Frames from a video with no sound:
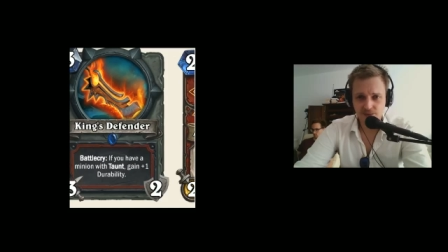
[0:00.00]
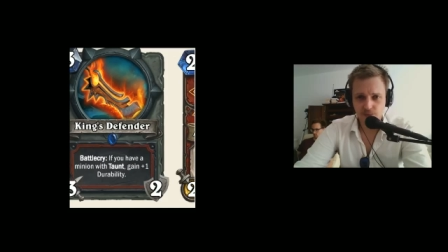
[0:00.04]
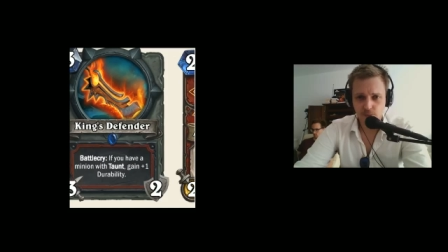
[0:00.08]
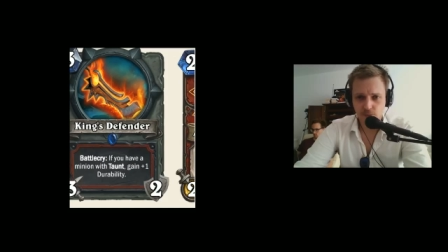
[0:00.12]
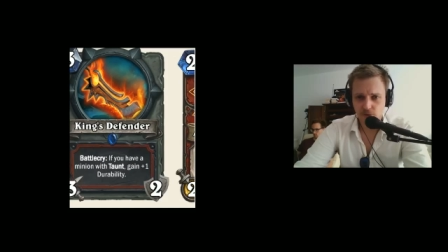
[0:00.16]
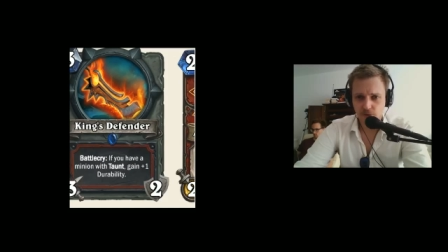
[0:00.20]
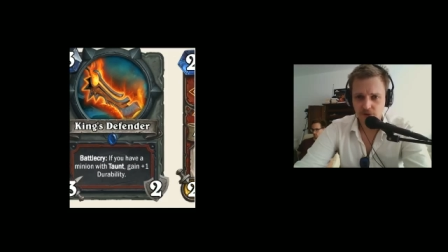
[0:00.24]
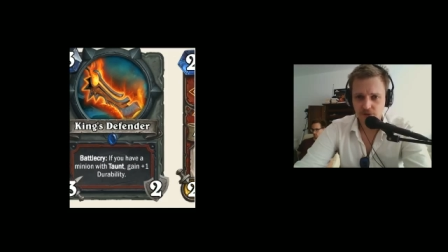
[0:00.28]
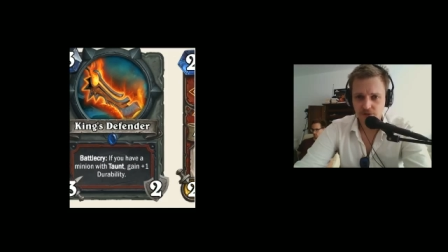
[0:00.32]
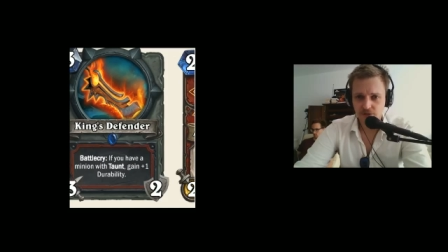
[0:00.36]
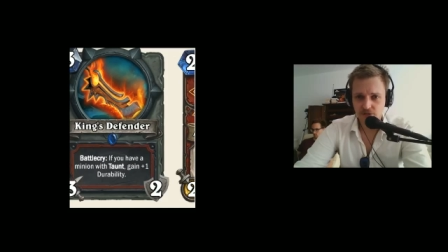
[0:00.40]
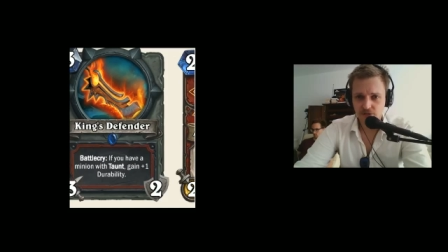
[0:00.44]
a
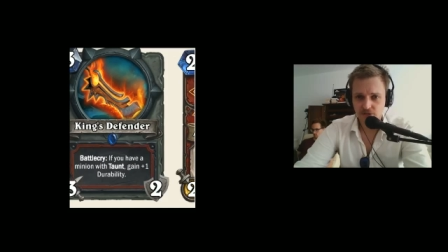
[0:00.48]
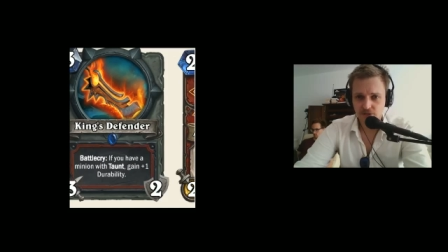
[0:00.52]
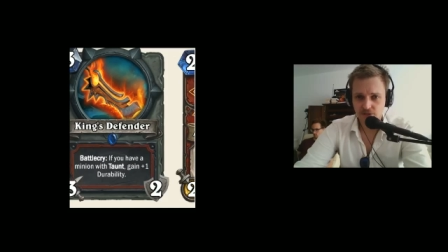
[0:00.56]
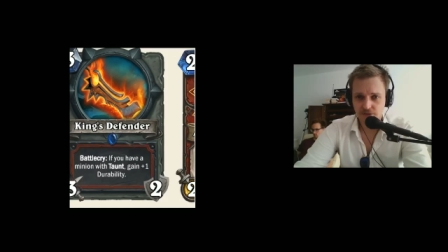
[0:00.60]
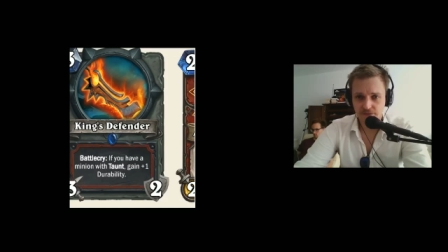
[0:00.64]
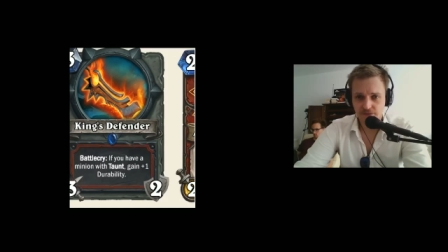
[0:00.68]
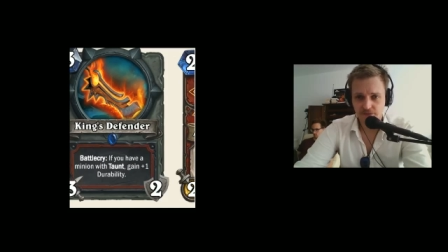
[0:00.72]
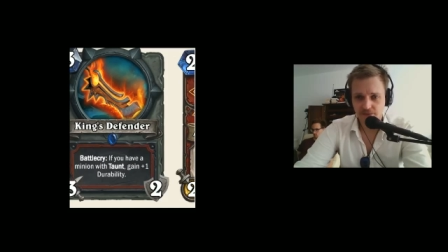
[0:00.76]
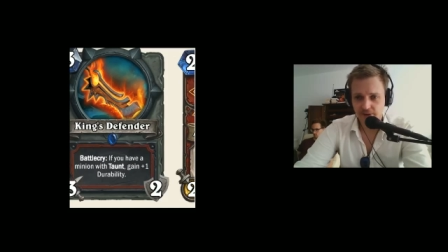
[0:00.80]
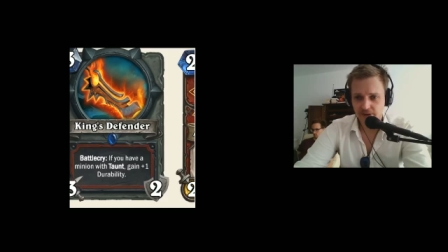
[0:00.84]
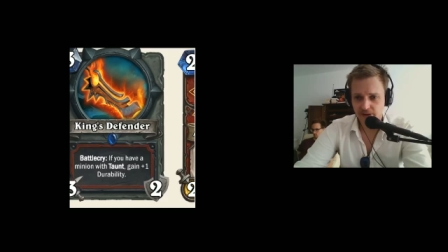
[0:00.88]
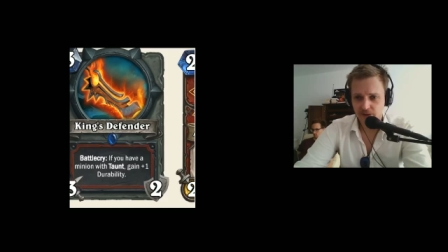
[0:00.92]
worse
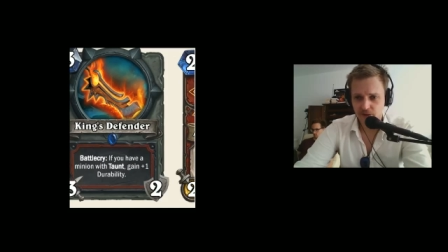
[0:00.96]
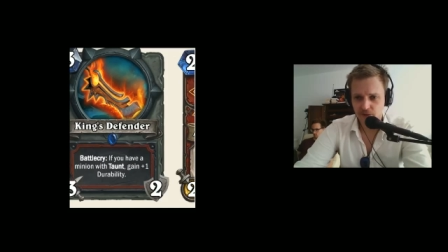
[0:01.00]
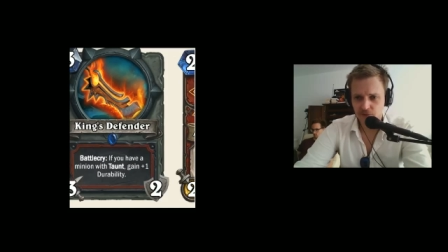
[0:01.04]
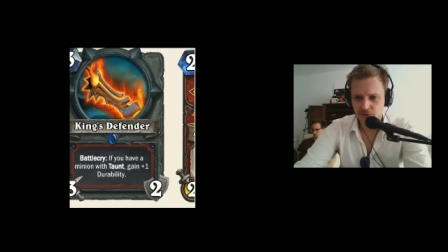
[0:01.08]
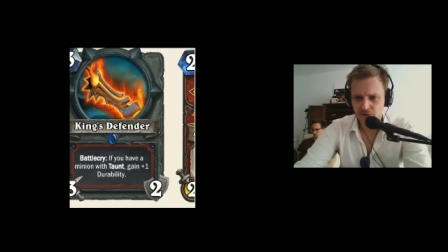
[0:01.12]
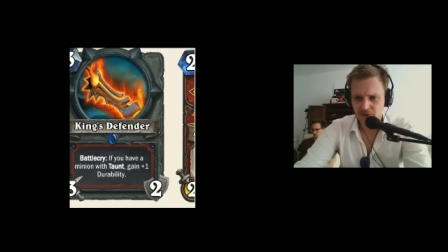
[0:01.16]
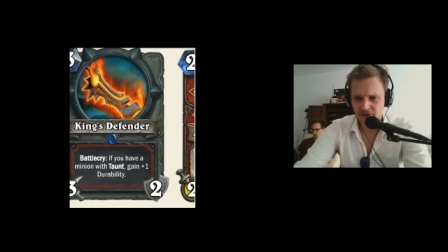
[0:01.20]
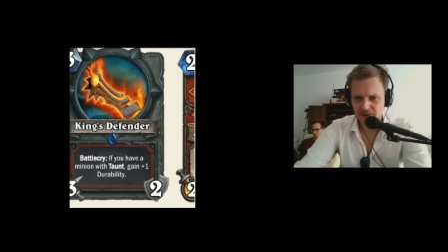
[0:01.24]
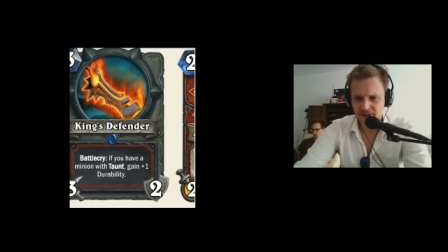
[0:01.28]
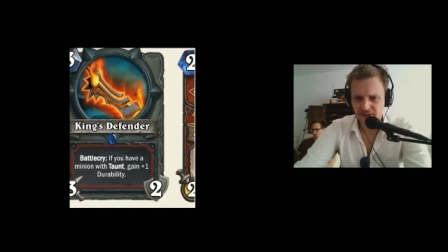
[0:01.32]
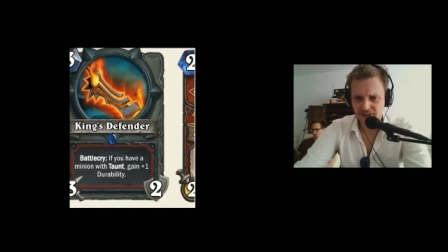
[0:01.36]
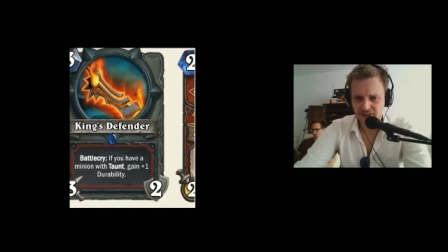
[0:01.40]
Fire
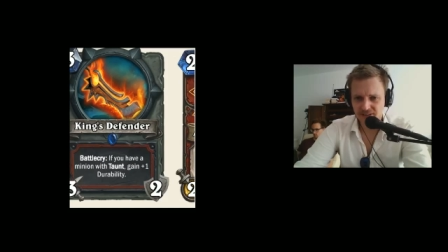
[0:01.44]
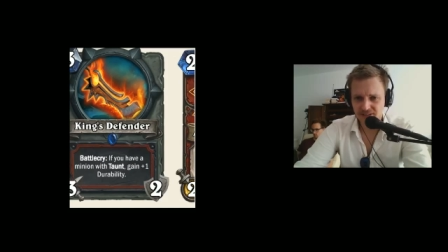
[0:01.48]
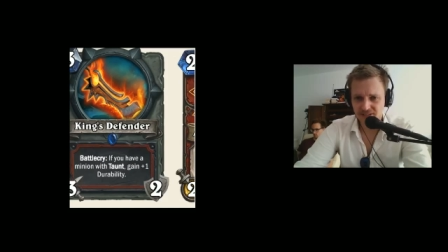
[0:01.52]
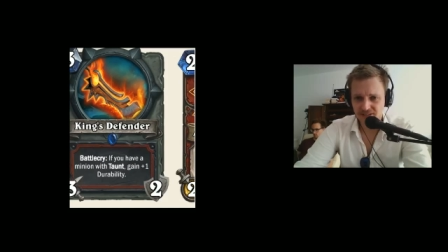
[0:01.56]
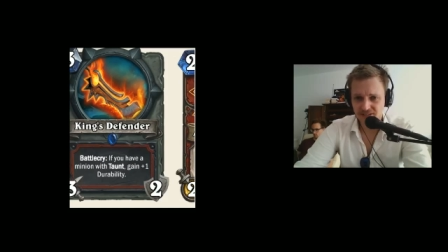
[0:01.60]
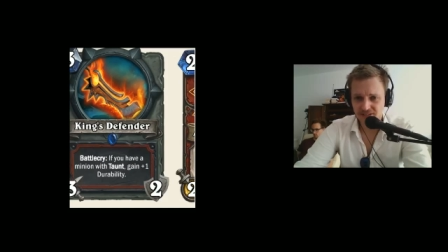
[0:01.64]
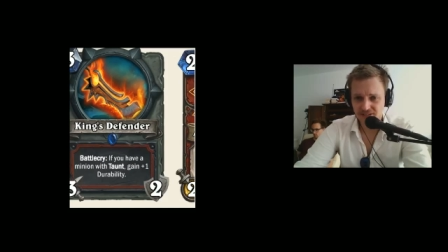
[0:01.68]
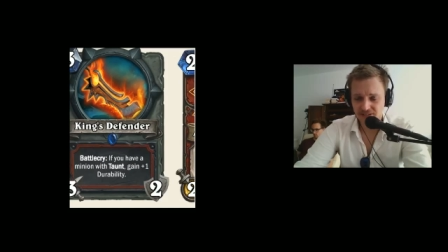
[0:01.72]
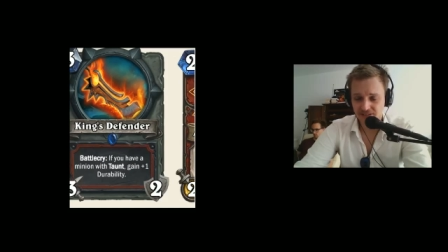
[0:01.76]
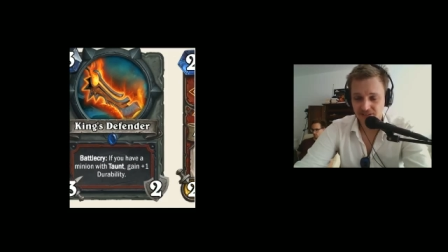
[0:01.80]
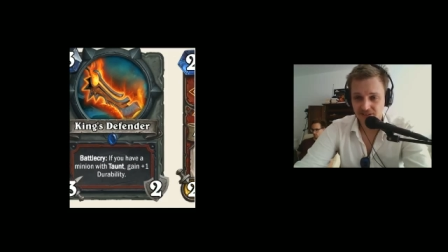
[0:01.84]
War Axe.